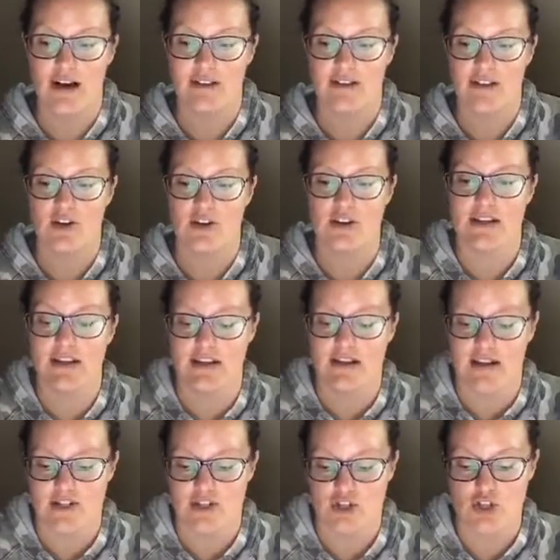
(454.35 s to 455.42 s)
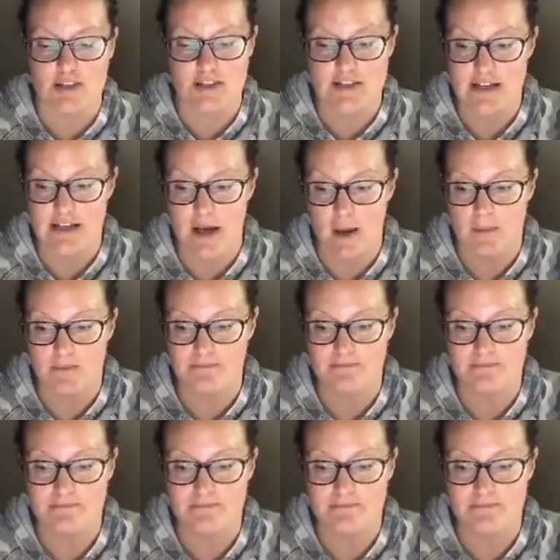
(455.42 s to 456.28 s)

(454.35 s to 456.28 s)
I literally cannot screw this day up.